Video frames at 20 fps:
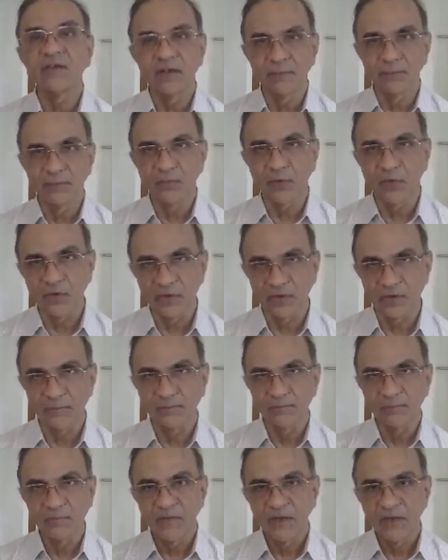important.
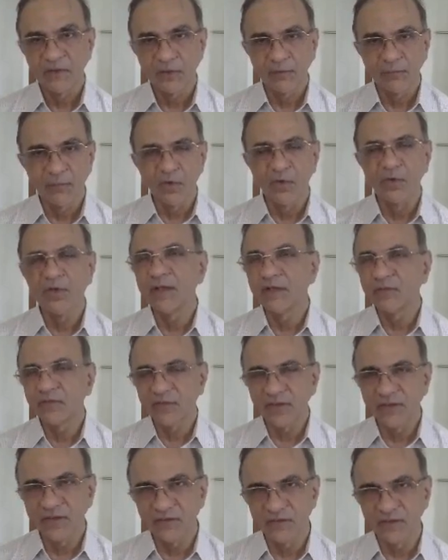So bone
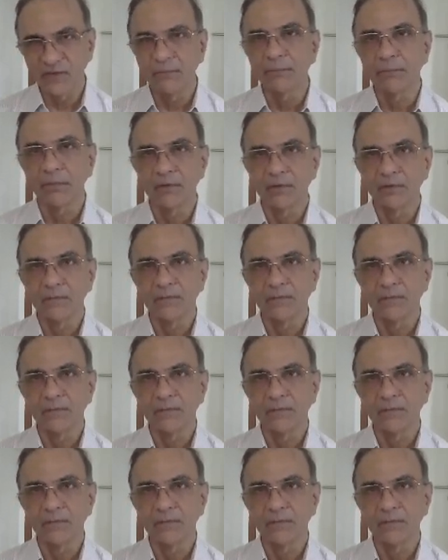density is simple.